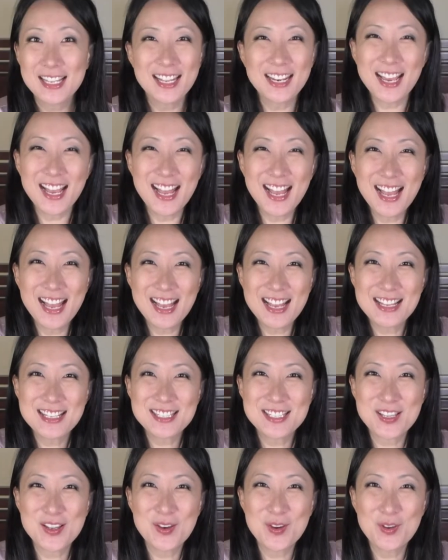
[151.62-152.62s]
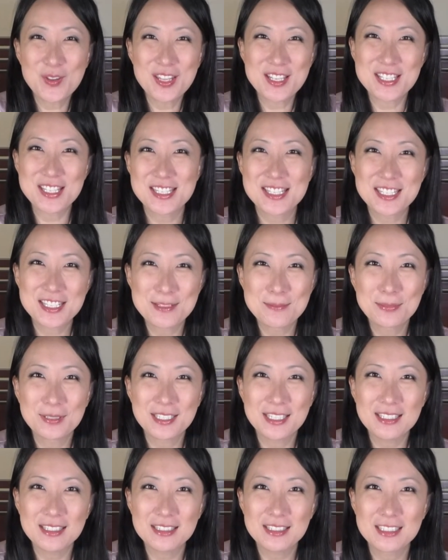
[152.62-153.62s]
Ta-da! So this is the
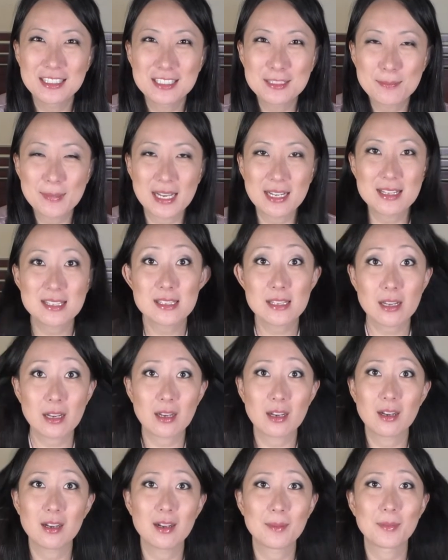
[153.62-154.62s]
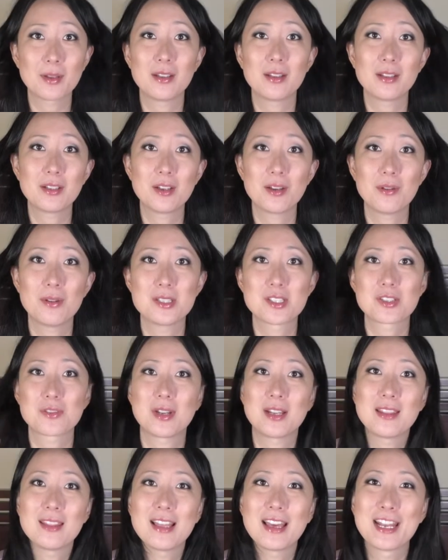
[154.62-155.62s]
completed look minus the hair. I'm gonna go and
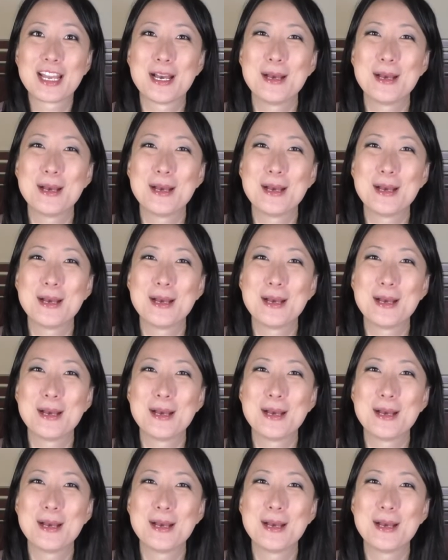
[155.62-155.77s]
straighten that